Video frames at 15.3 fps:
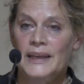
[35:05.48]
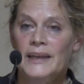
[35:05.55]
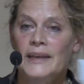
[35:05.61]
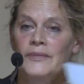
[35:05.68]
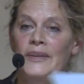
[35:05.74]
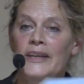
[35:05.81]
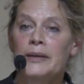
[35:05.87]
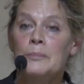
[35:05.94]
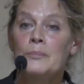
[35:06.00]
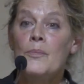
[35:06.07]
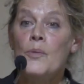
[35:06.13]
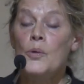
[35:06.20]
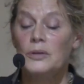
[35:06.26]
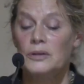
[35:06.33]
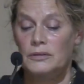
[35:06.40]
And the
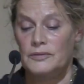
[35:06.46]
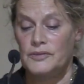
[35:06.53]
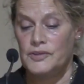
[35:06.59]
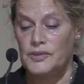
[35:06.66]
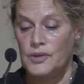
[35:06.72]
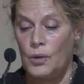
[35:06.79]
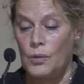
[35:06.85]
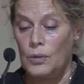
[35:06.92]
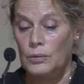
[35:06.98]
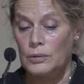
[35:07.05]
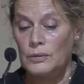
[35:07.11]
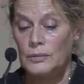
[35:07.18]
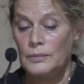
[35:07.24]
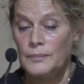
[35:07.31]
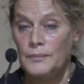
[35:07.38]
immortal
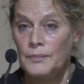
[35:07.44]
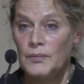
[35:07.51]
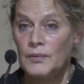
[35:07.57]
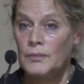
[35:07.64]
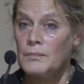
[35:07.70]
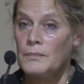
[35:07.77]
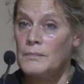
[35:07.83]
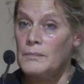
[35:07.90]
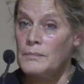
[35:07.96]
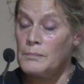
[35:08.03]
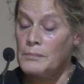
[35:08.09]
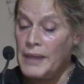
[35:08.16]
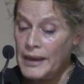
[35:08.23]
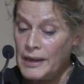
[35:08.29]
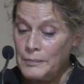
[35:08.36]
soul
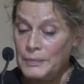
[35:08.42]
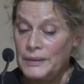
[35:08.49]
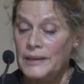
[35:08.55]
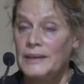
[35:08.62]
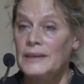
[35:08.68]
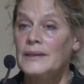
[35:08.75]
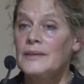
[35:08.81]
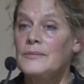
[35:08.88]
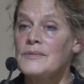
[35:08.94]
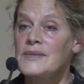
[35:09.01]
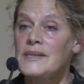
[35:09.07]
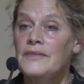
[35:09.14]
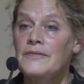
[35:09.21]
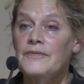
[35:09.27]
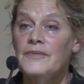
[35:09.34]
maybe
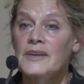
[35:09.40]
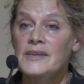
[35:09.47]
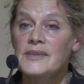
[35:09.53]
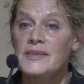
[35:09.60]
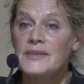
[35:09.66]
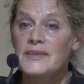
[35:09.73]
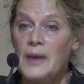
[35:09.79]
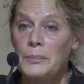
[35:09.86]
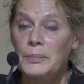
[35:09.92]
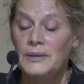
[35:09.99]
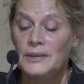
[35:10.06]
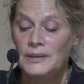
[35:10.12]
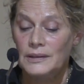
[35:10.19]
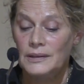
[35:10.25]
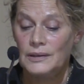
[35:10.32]
was the first
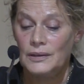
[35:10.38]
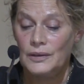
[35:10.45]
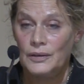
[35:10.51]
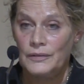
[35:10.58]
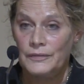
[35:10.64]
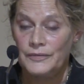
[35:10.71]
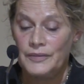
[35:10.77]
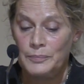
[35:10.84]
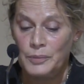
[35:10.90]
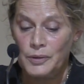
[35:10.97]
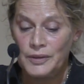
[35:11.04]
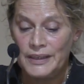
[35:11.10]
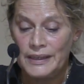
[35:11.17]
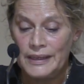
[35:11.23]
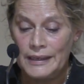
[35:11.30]
double of the
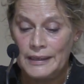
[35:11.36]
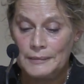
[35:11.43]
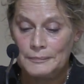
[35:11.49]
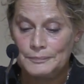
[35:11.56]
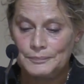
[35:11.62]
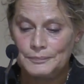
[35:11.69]
body.